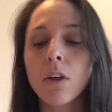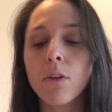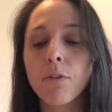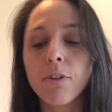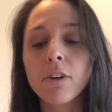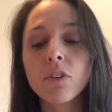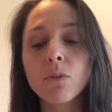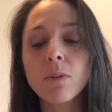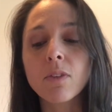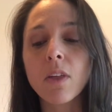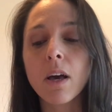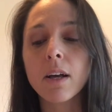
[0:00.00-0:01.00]
The first
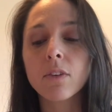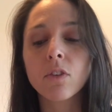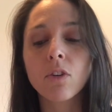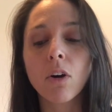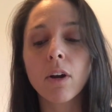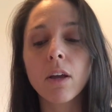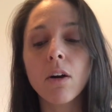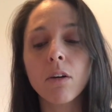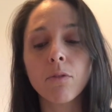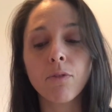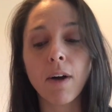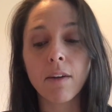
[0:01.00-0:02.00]
was that starting
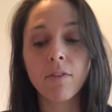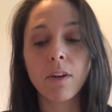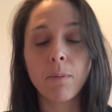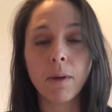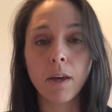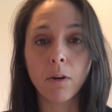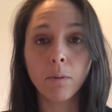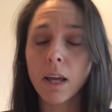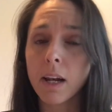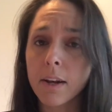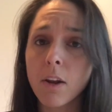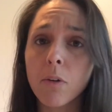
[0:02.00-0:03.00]
on 5 DPO,
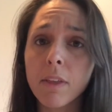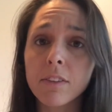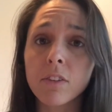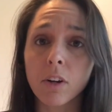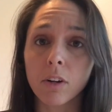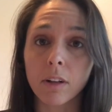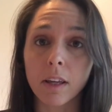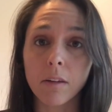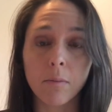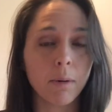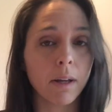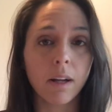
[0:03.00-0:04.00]
and I know that's early,
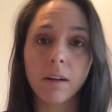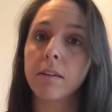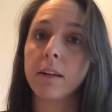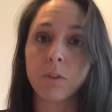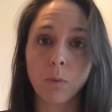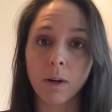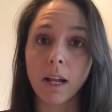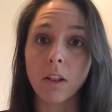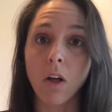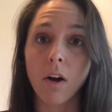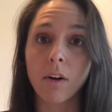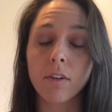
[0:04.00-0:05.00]
but it's what I
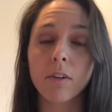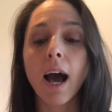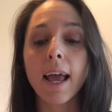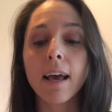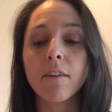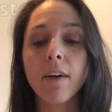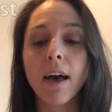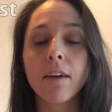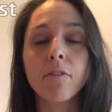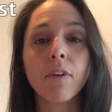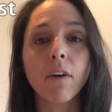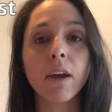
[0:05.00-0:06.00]
logged, I have had
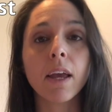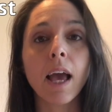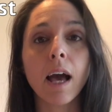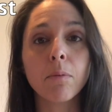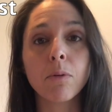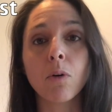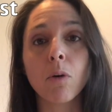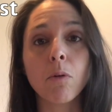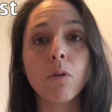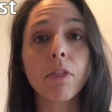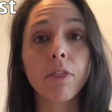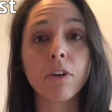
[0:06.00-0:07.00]
very
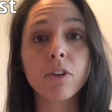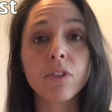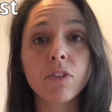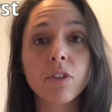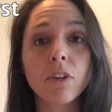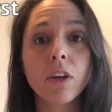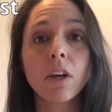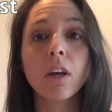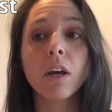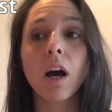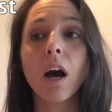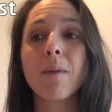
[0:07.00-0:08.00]
abnormal thirst.
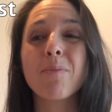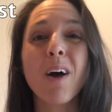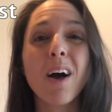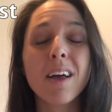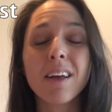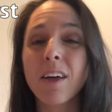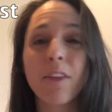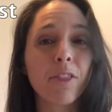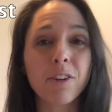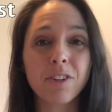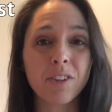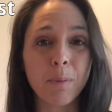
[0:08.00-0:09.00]
I'm not a
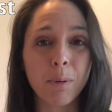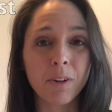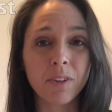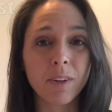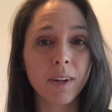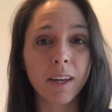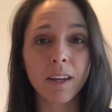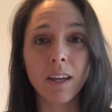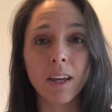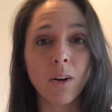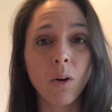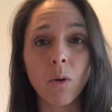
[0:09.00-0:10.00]
thirsty person. I could
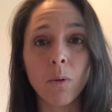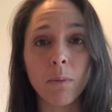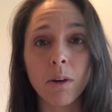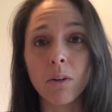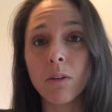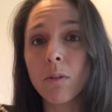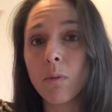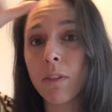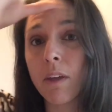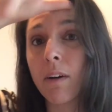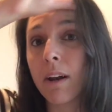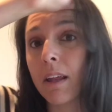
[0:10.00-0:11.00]
eat a whole meal
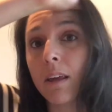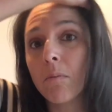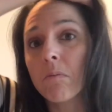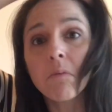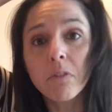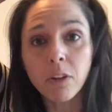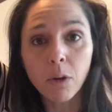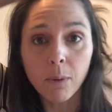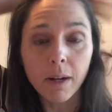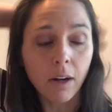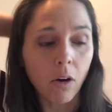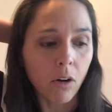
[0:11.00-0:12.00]
without any
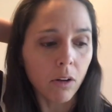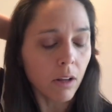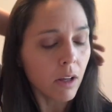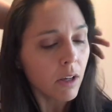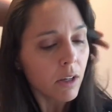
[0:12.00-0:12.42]
fluid at all.